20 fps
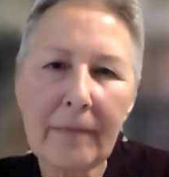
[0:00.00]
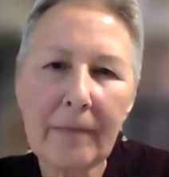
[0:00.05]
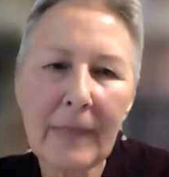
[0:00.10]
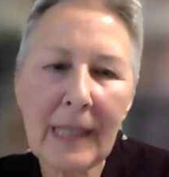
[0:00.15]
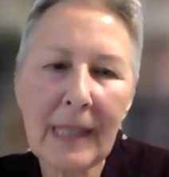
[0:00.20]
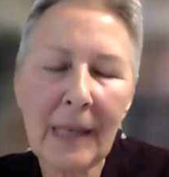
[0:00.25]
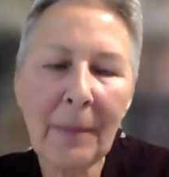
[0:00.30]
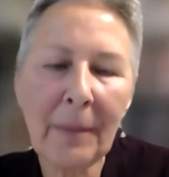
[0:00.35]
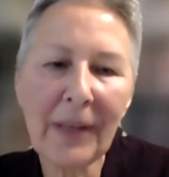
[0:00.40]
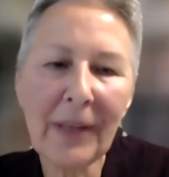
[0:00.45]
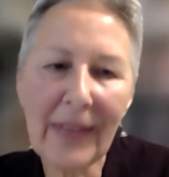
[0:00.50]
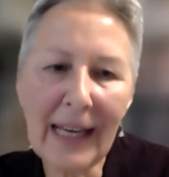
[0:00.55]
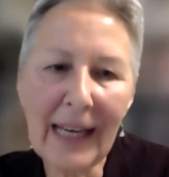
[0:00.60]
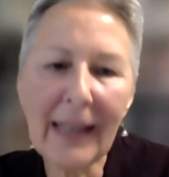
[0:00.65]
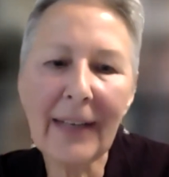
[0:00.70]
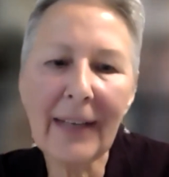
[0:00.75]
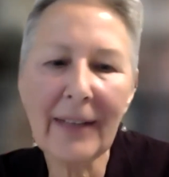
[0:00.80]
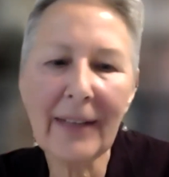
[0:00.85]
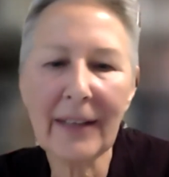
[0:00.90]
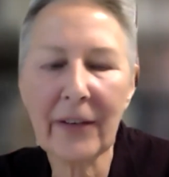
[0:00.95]
But that,
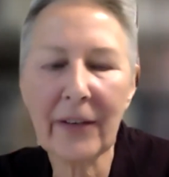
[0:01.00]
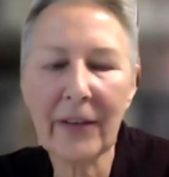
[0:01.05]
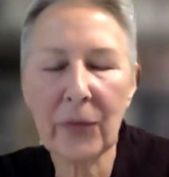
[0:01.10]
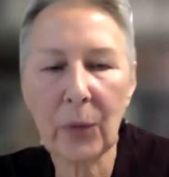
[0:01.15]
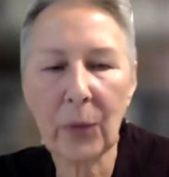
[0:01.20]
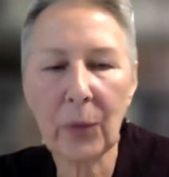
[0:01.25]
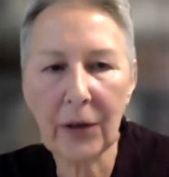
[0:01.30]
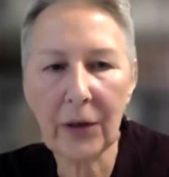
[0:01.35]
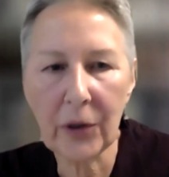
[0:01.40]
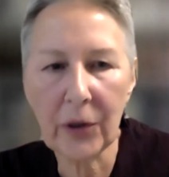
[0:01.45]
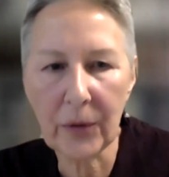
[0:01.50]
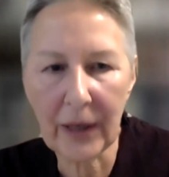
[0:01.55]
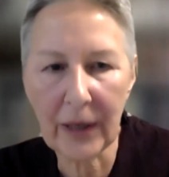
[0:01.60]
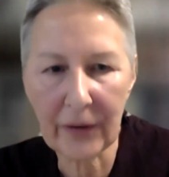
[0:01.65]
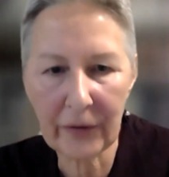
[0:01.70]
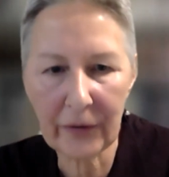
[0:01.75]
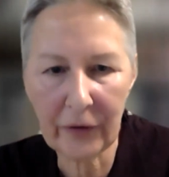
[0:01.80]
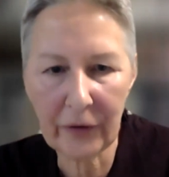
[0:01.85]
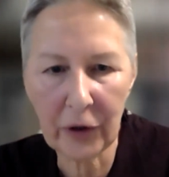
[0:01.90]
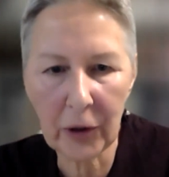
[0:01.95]
I think, is where
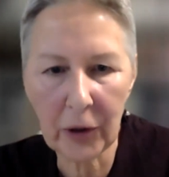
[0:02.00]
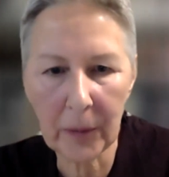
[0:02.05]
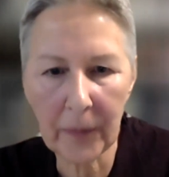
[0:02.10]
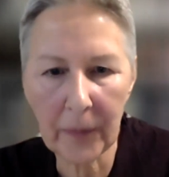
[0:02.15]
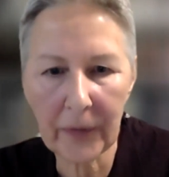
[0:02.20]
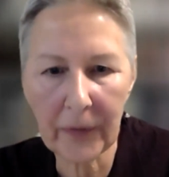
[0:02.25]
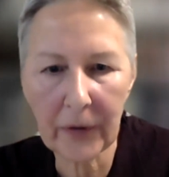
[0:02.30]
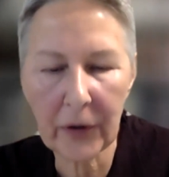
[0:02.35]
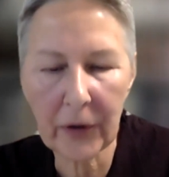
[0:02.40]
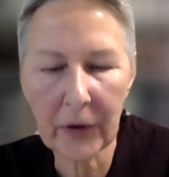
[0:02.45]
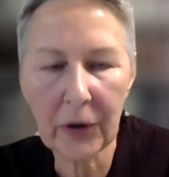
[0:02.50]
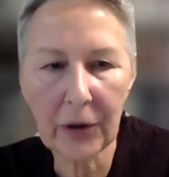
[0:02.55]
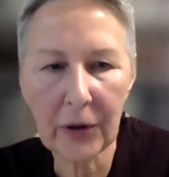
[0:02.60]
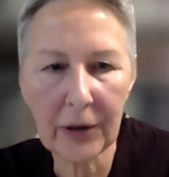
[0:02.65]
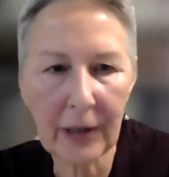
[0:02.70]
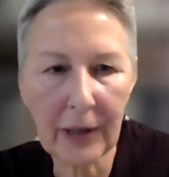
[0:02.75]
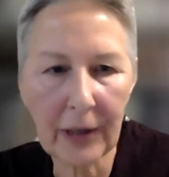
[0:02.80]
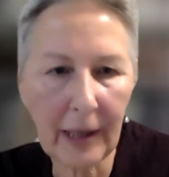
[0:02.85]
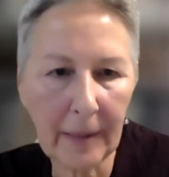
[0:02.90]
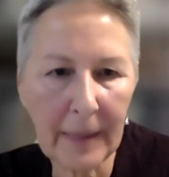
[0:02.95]
US firms
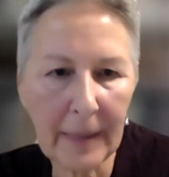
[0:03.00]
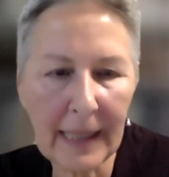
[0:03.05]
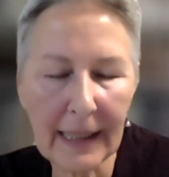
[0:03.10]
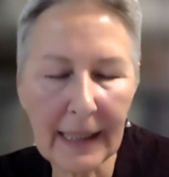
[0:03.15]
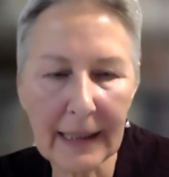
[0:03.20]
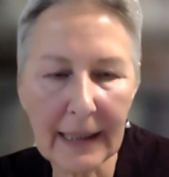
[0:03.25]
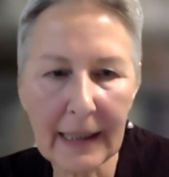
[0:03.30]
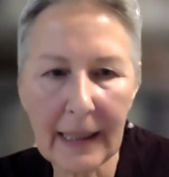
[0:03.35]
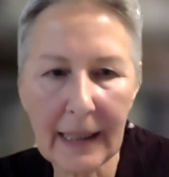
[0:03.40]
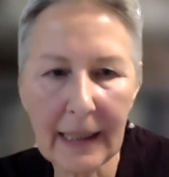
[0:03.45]
could come in.